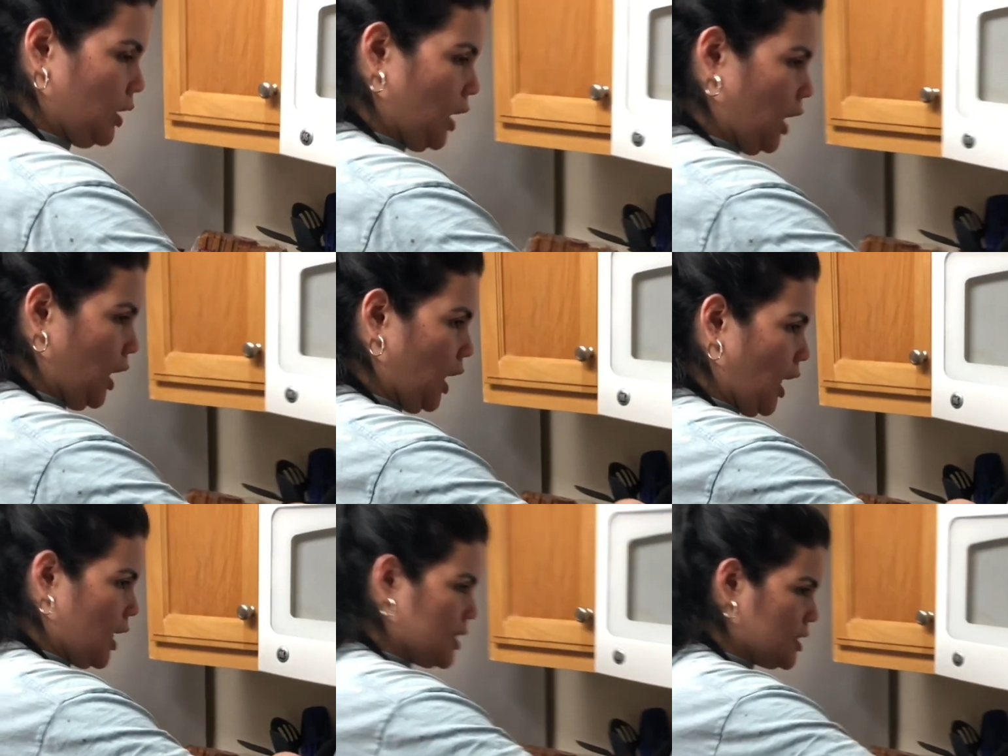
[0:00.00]

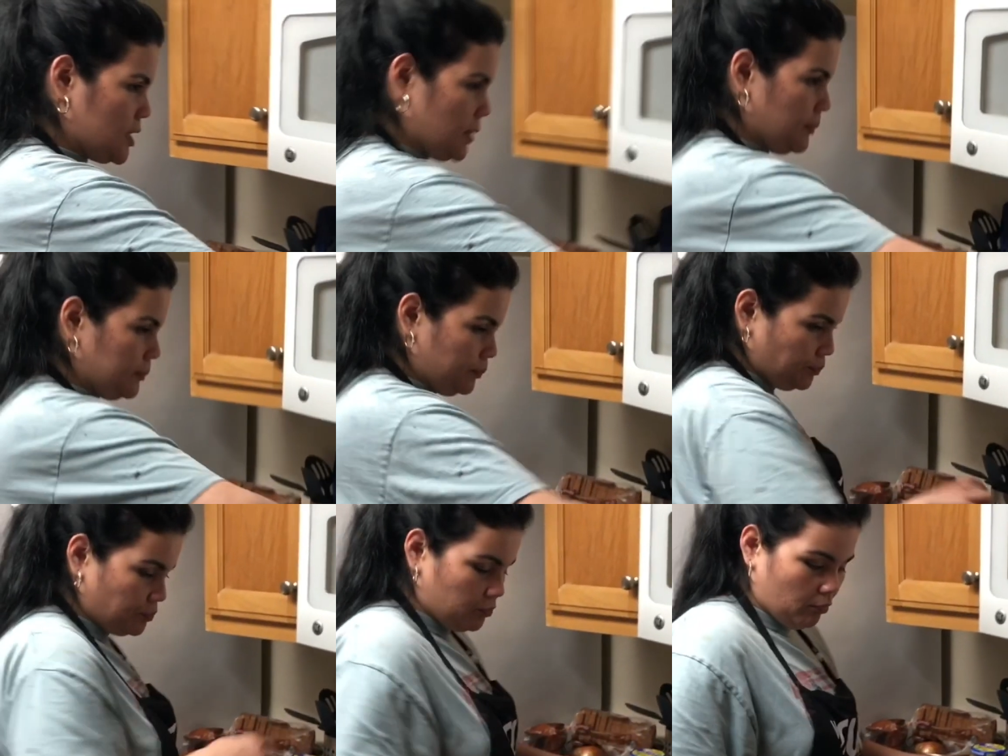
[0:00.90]
And
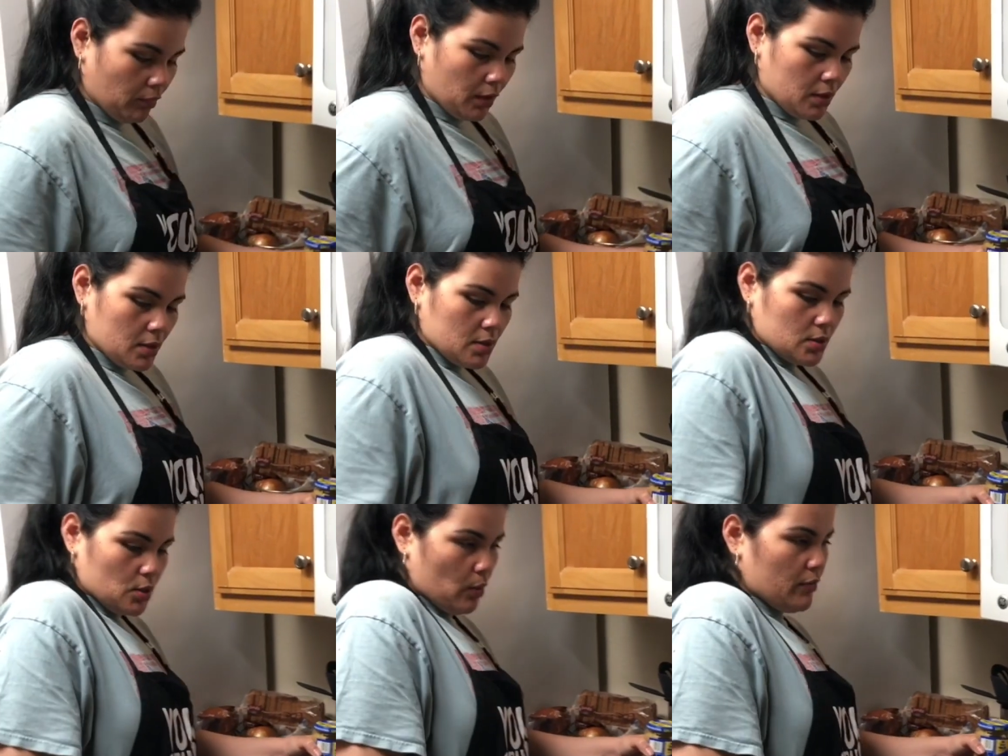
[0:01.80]

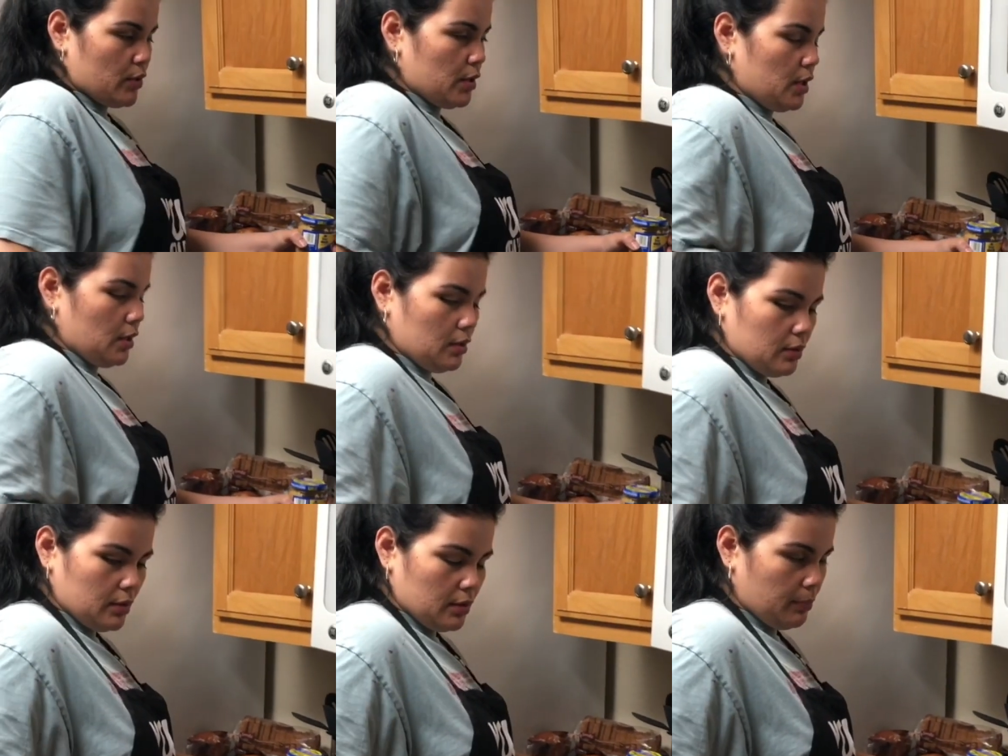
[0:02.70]
so I'm very
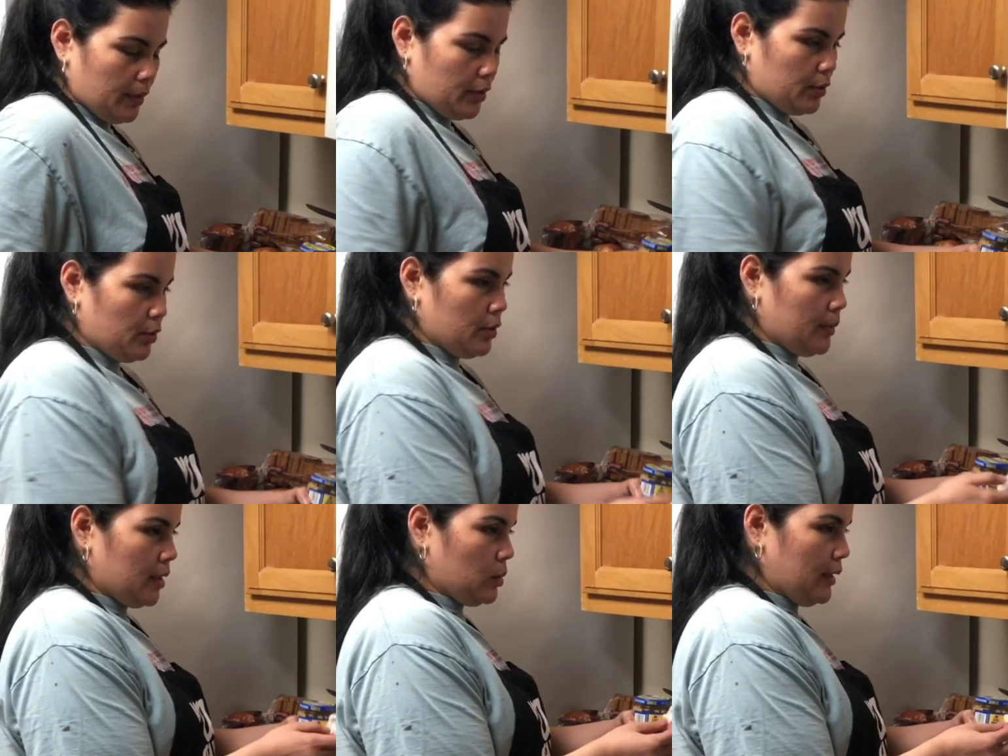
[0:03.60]
paranoid
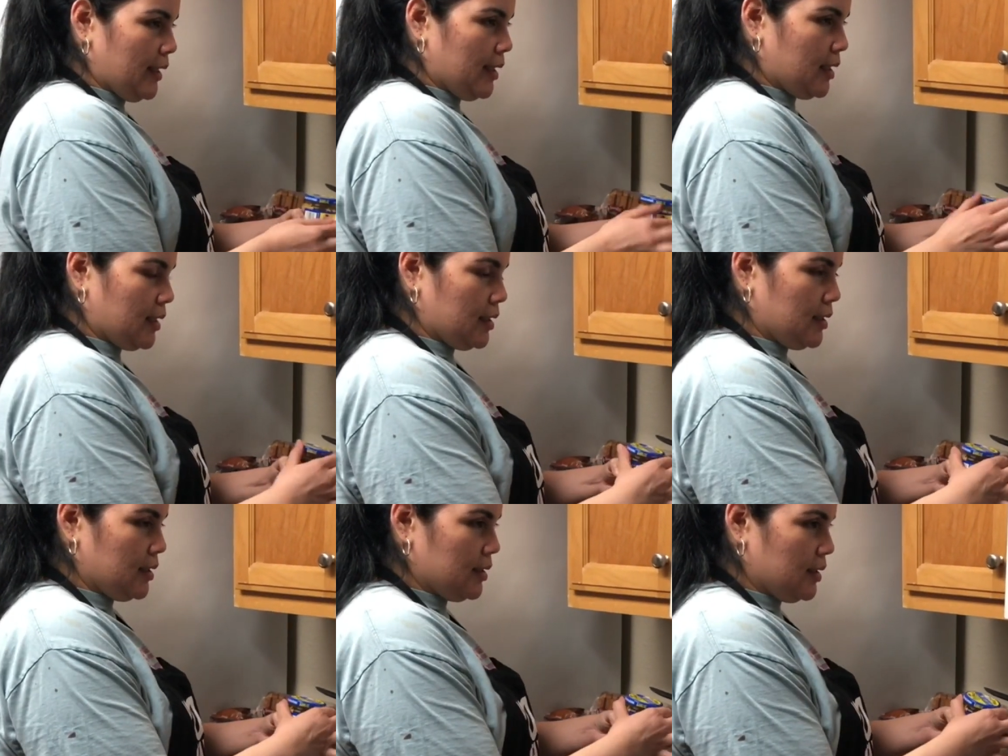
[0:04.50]
about like
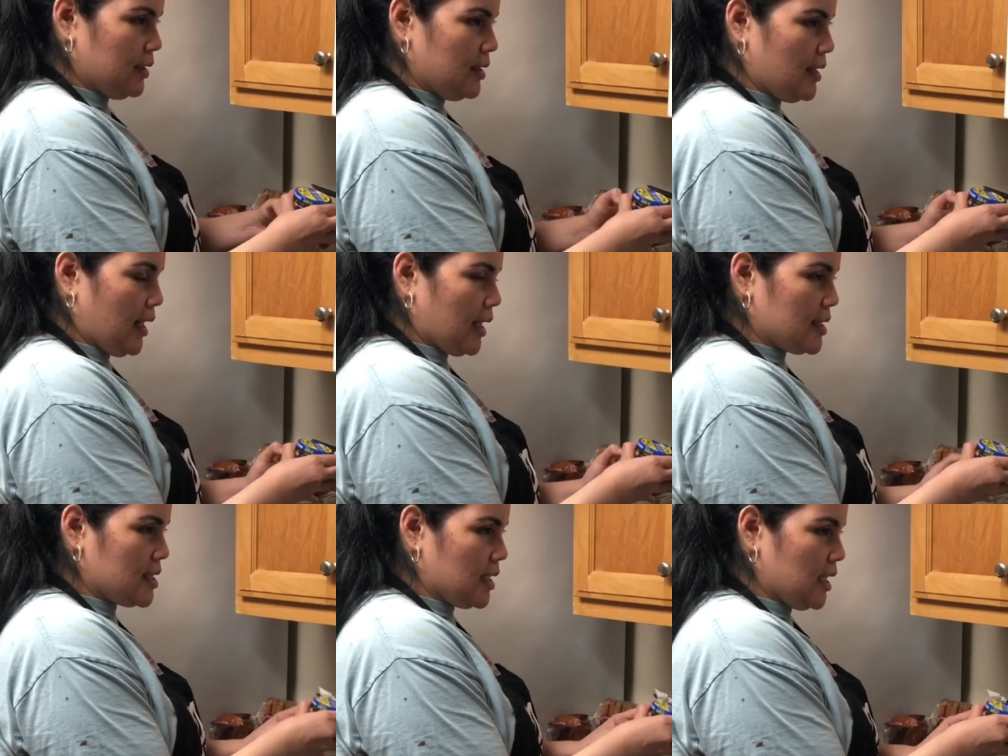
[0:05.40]

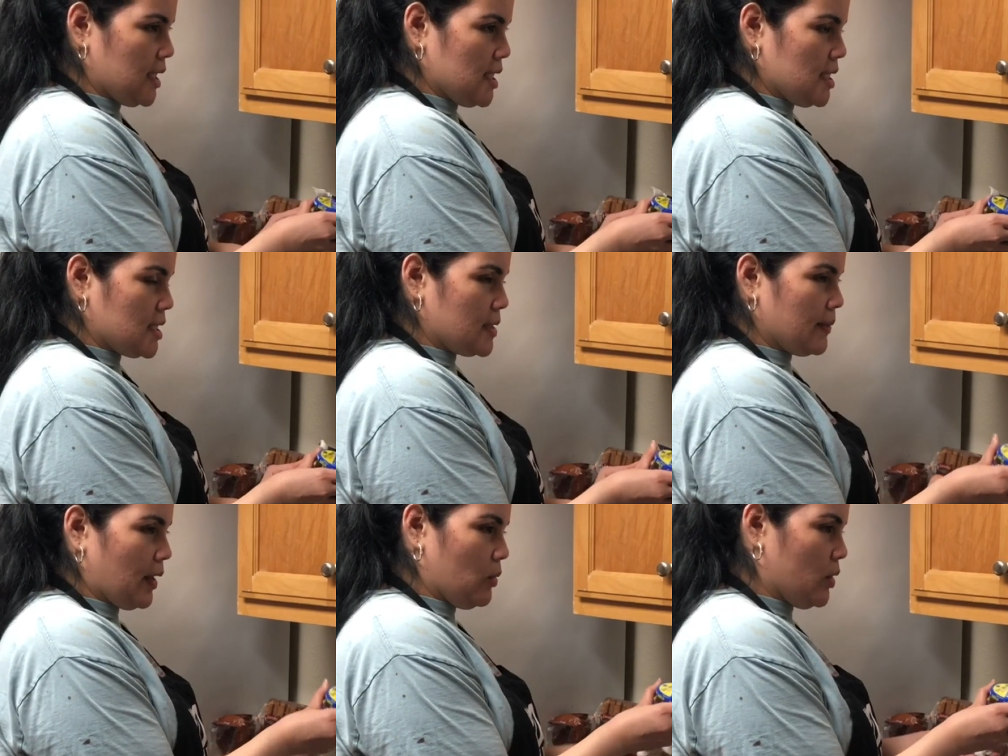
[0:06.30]
nastiness.
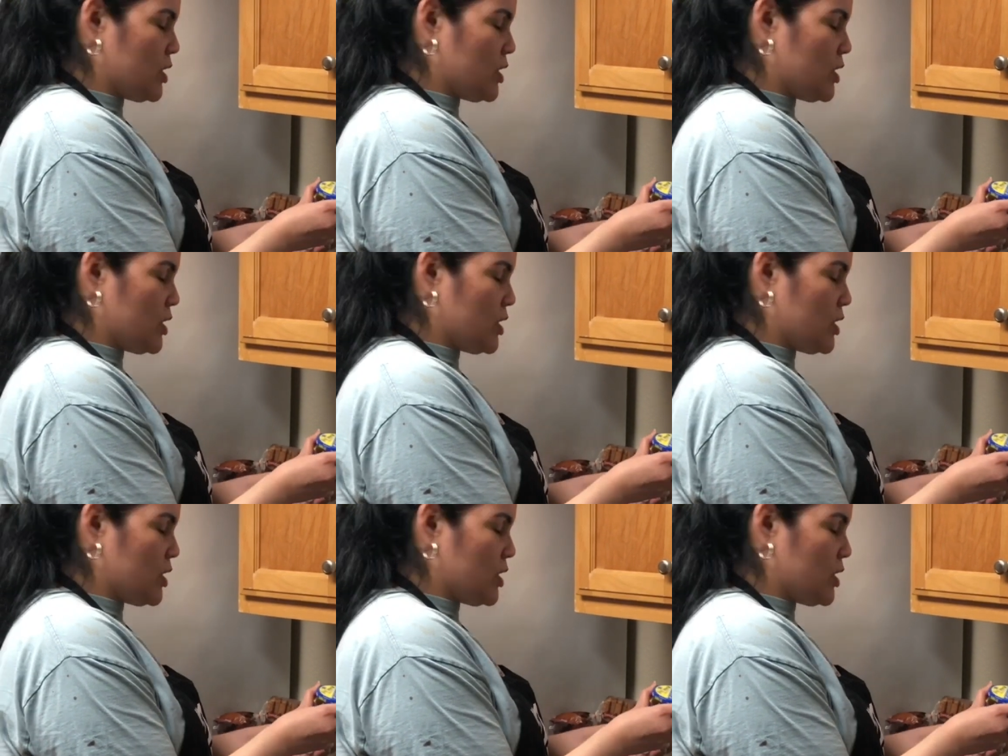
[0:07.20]
I'll wash